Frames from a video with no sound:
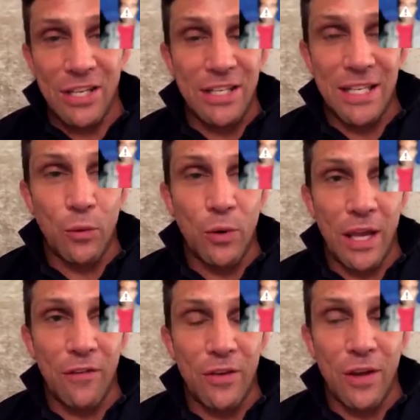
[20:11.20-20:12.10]
he will
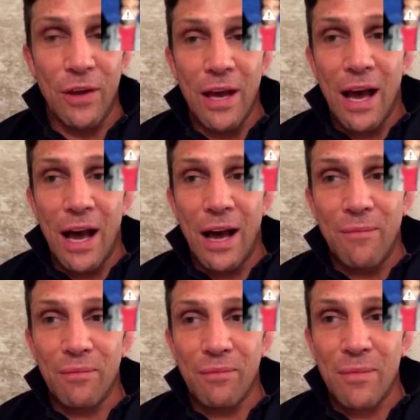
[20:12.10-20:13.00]
give you. I
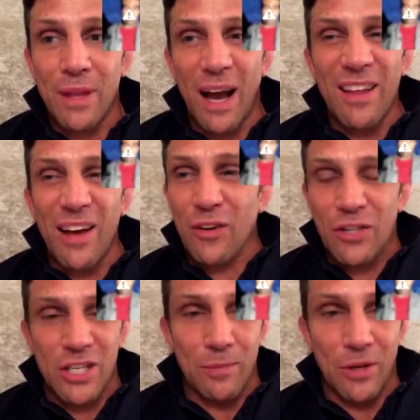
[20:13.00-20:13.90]
don't
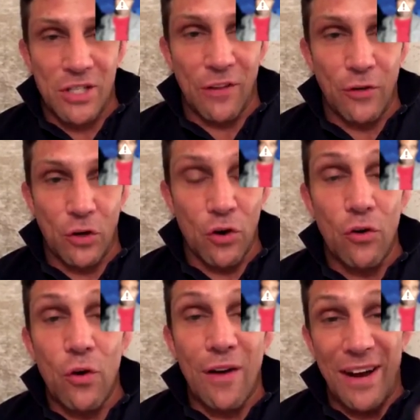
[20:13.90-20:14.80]
consider myself a
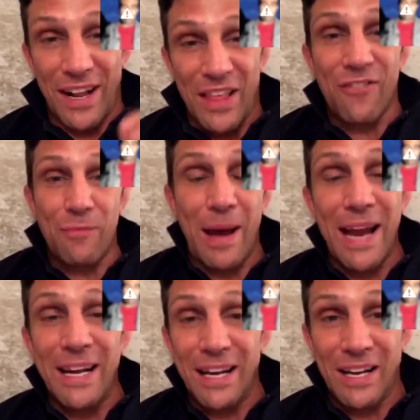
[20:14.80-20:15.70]
guru. I've had enough
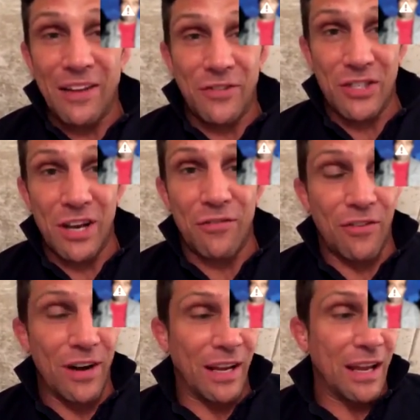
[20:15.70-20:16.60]
pain and enough
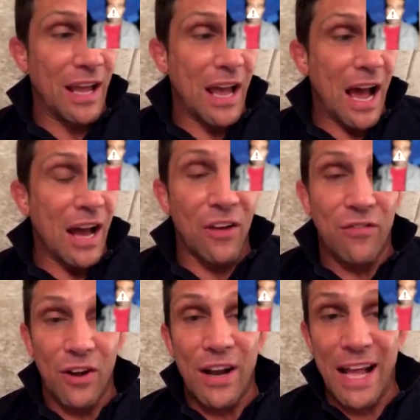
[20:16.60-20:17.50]
suffering, and I've
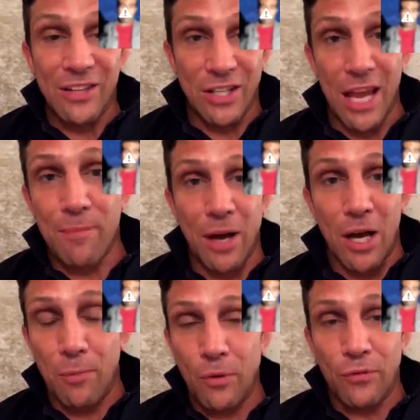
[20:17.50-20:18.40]
learned how to get back
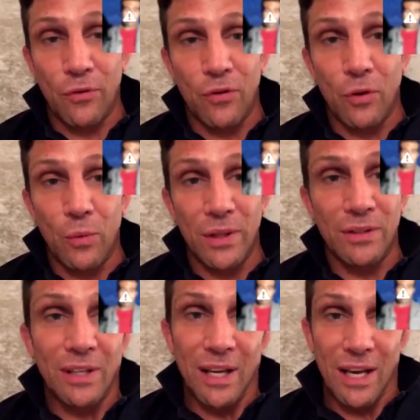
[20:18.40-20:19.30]
up off the floor when
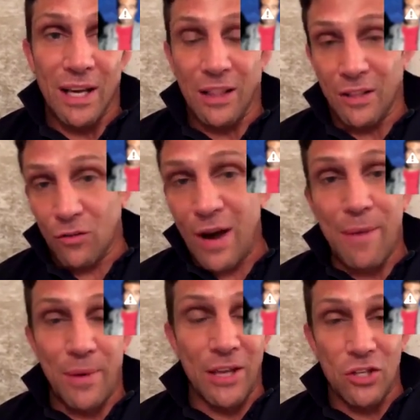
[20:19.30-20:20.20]
crap
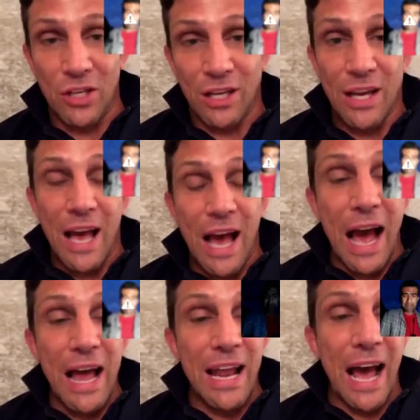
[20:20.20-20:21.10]
hits you.
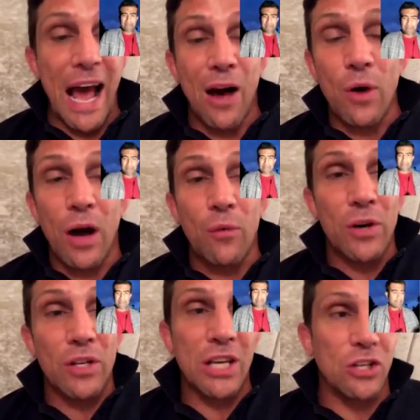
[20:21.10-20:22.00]
And how I want
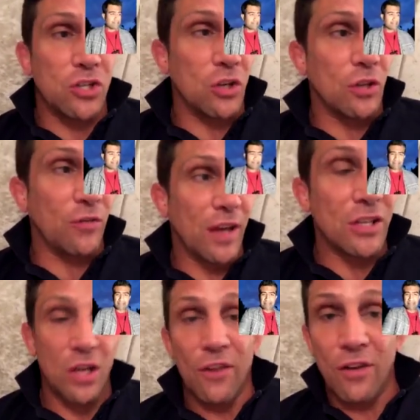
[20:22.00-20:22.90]
to teach you the things
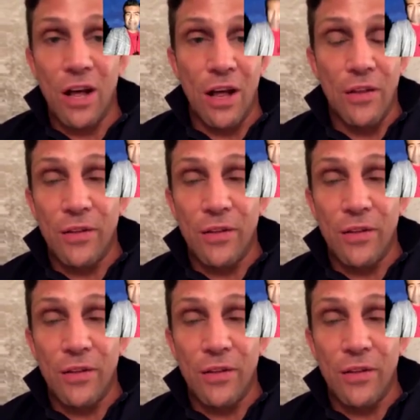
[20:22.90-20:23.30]
I've learned